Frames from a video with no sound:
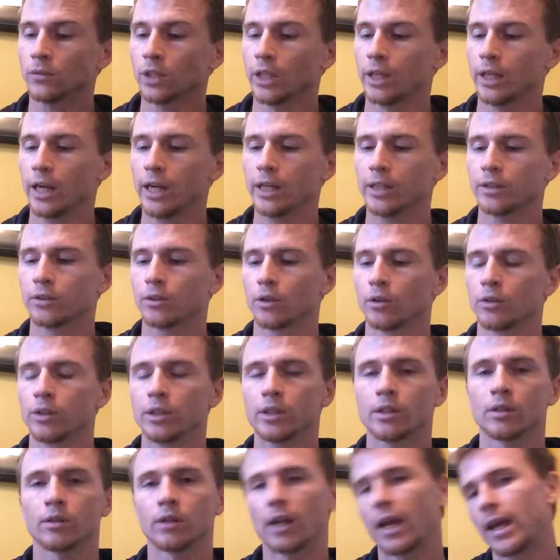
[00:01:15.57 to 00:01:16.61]
I can throw
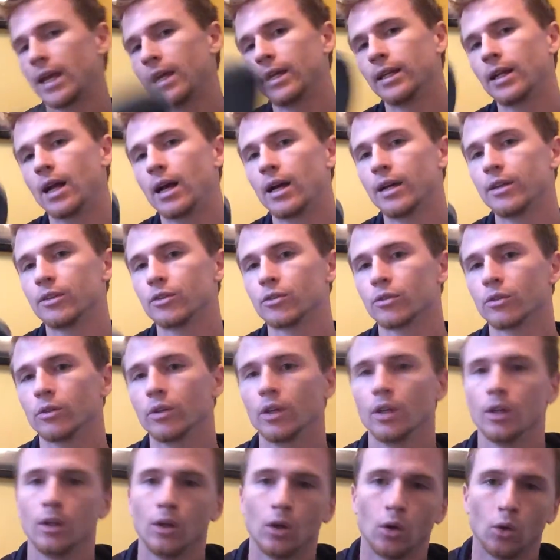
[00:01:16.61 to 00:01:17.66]
this on an Anheuser
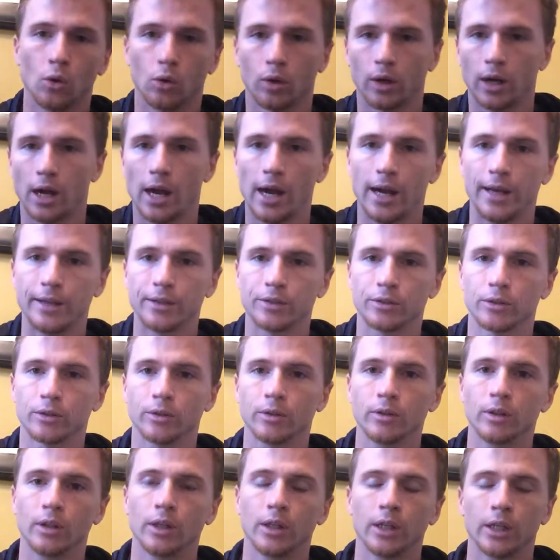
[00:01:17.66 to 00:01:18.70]
or a
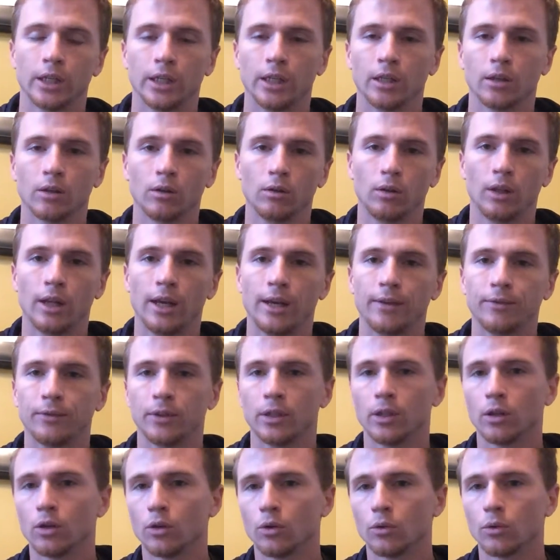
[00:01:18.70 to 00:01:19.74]
Hyzer. It'll go left,
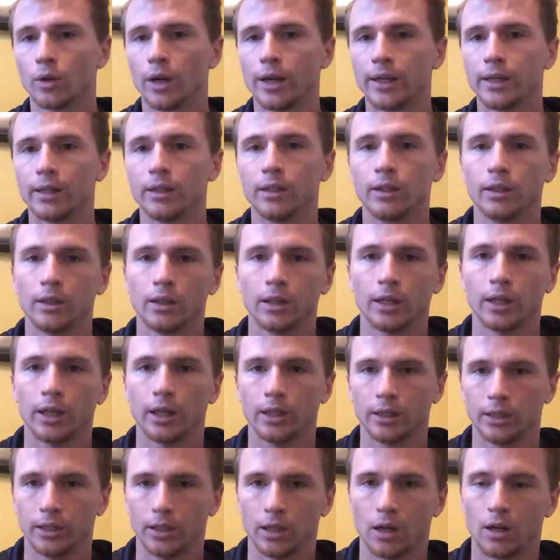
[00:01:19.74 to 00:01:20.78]
it'll go right,
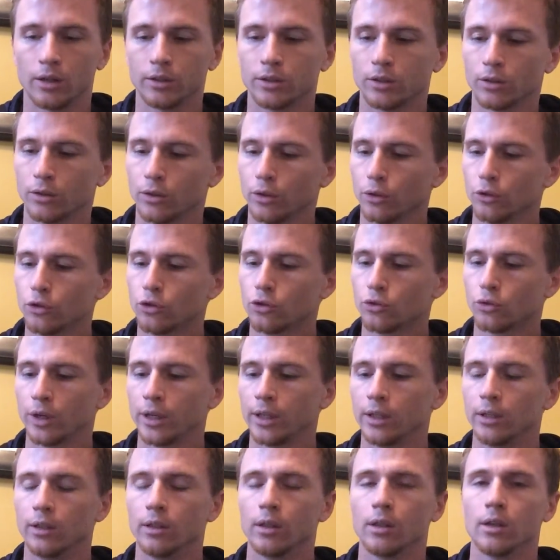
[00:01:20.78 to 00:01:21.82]
and it also goes
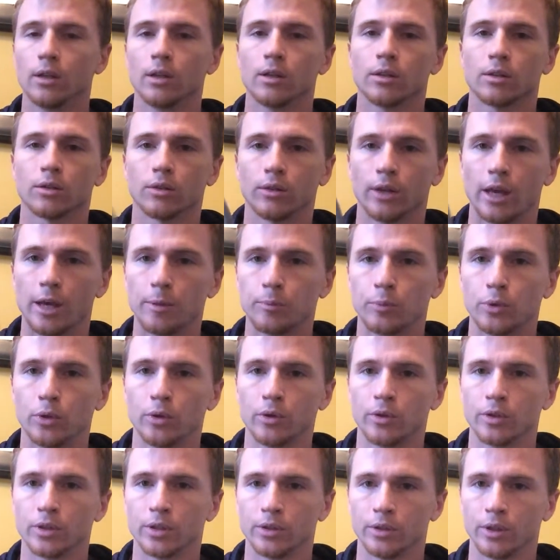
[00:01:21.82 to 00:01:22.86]
straight. So that
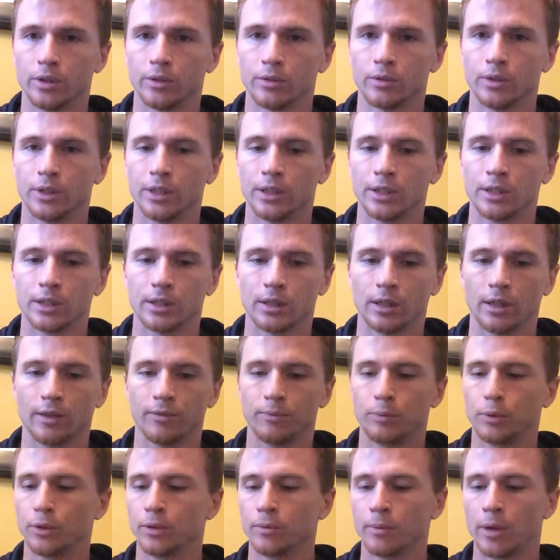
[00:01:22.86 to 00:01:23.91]
Pure is another disc that
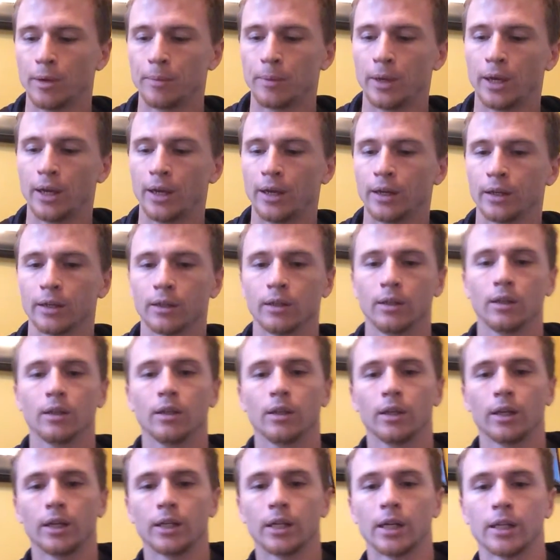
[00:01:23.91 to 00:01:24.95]
I've put in my bag,
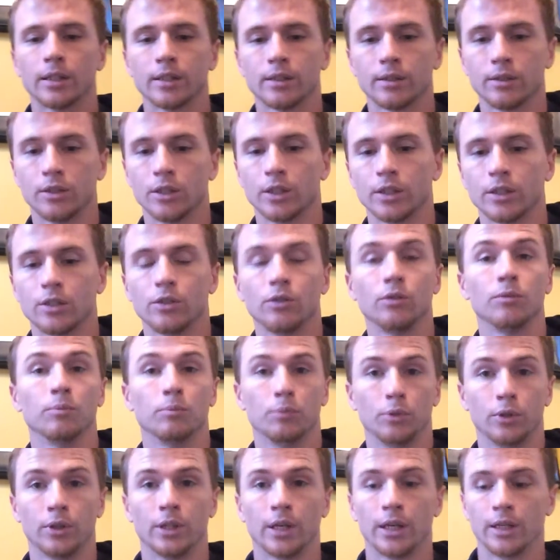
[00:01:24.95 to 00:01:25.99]
and I suggest you
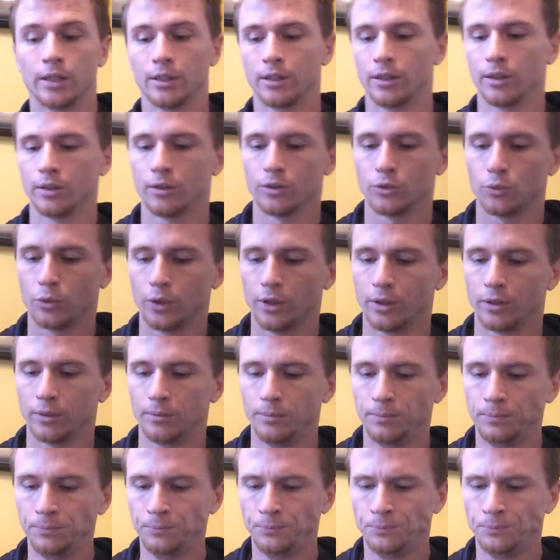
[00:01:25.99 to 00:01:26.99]
put that in there as well.